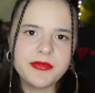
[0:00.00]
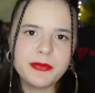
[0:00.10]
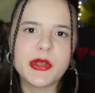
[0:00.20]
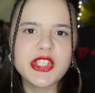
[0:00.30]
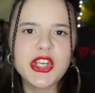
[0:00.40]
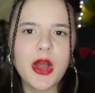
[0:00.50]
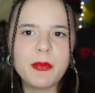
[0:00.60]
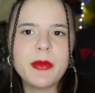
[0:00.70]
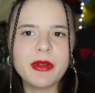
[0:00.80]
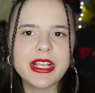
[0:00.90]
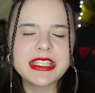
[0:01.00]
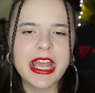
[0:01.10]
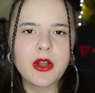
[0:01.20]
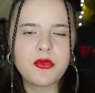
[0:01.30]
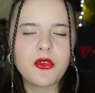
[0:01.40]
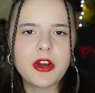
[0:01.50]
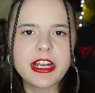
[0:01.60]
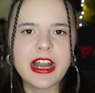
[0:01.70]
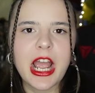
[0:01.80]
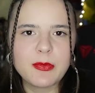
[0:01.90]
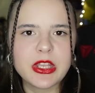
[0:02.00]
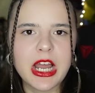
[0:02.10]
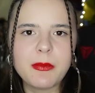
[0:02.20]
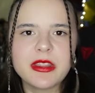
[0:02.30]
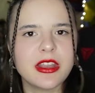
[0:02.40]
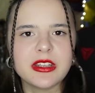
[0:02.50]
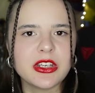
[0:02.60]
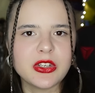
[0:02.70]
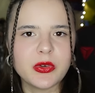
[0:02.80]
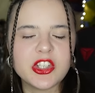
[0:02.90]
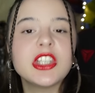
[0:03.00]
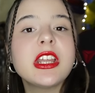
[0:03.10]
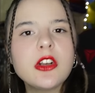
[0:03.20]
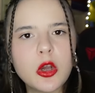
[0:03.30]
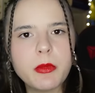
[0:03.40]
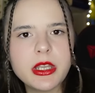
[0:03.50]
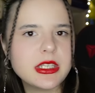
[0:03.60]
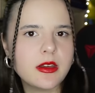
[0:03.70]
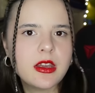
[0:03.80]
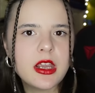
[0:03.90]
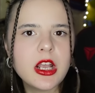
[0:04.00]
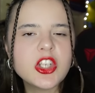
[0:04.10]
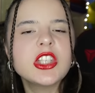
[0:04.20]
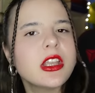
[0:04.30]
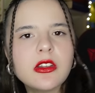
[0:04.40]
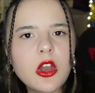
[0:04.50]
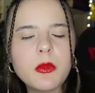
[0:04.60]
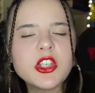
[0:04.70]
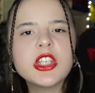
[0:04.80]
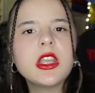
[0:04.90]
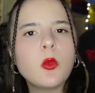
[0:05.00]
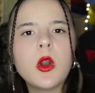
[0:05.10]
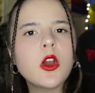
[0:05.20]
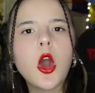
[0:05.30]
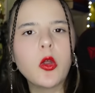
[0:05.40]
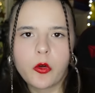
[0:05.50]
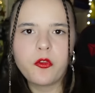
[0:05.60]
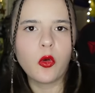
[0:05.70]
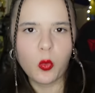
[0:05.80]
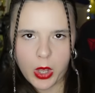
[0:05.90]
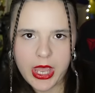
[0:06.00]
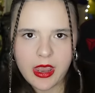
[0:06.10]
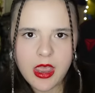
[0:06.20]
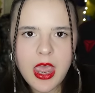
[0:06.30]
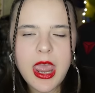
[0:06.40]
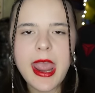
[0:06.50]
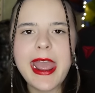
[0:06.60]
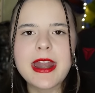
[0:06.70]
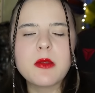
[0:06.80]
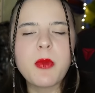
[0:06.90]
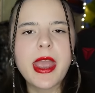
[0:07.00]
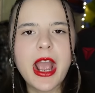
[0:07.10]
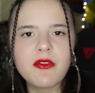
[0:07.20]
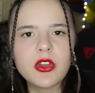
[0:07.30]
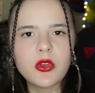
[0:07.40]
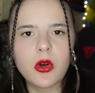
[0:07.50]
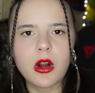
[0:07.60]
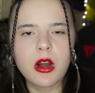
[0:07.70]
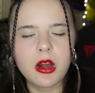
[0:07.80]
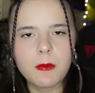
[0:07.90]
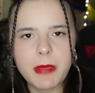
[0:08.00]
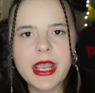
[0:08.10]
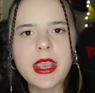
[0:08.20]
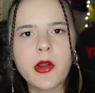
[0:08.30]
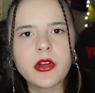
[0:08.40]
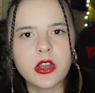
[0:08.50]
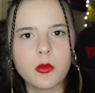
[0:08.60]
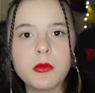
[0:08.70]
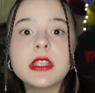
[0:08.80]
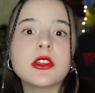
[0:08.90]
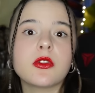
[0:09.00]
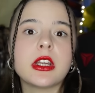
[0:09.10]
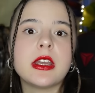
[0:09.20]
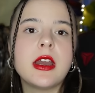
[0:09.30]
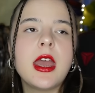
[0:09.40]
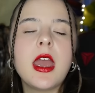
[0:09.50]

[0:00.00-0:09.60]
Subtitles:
But she got people excited for it and hyped it up and then didn't do it. She didn't commit. She didn't want to go the full way. And by having your main character, Misery.